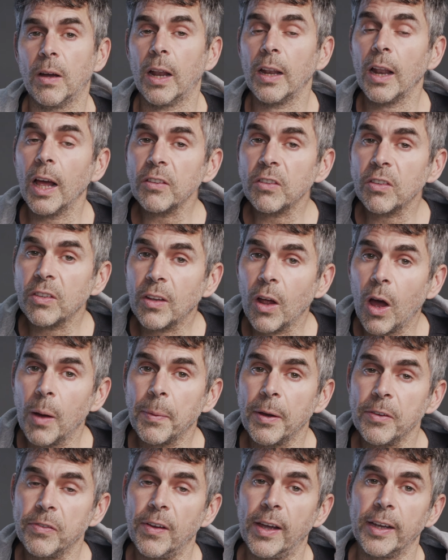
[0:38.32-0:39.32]
I'd like to start
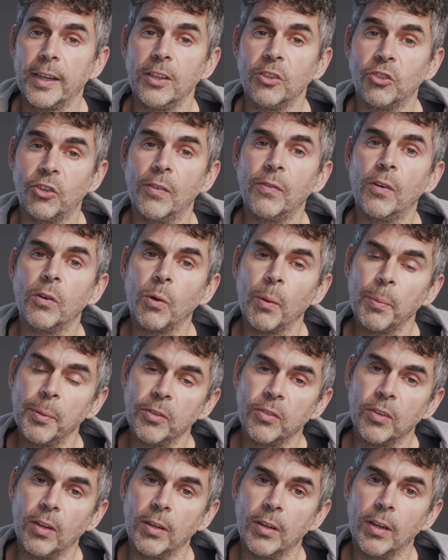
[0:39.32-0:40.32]
by thanking Trevor
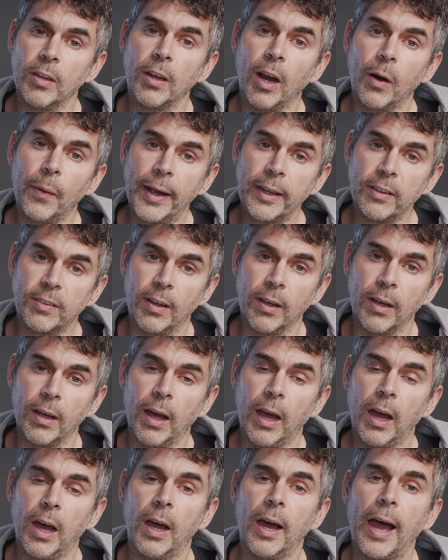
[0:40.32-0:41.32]
Robinson, the director,
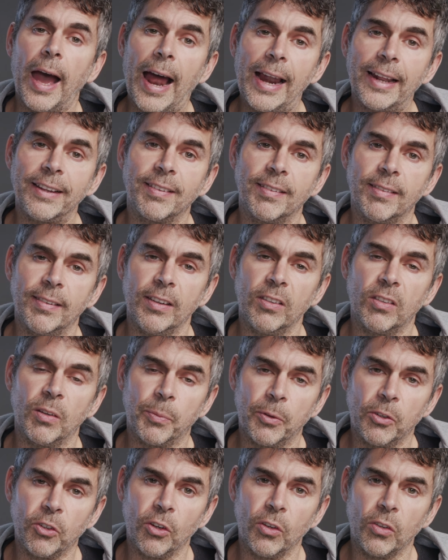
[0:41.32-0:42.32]
Alex Aziz, the
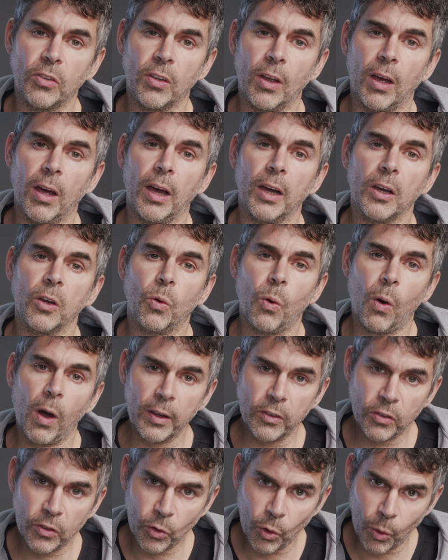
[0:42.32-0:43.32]
producer,
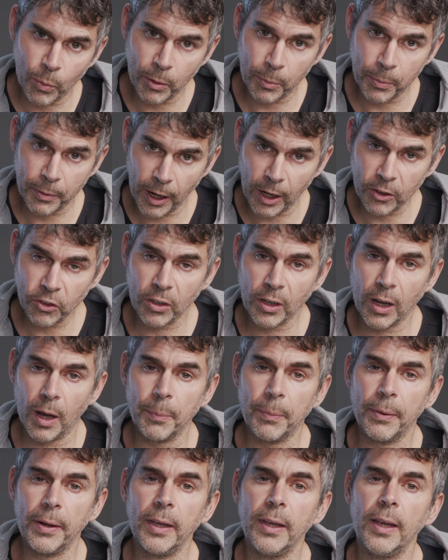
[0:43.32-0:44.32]
Quiet Storm, the production
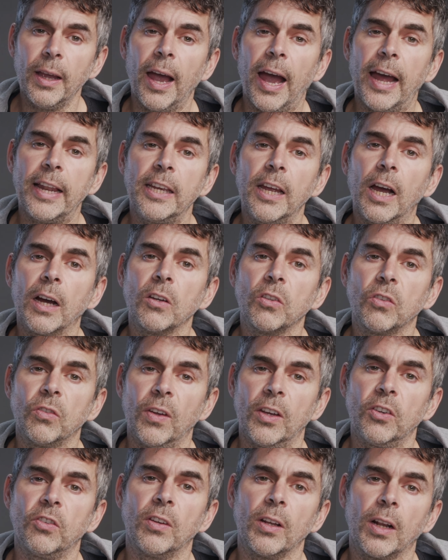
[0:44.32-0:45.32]
company, and Young's
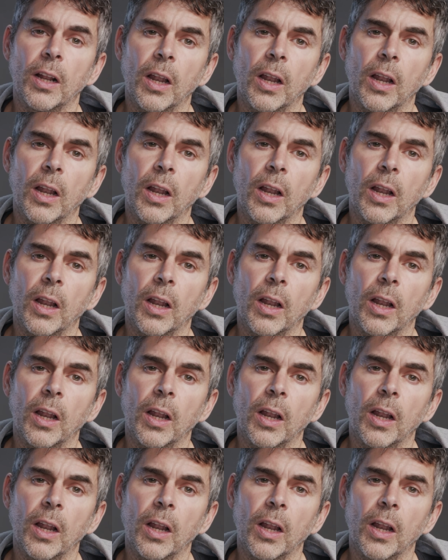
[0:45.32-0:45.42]
Fish, the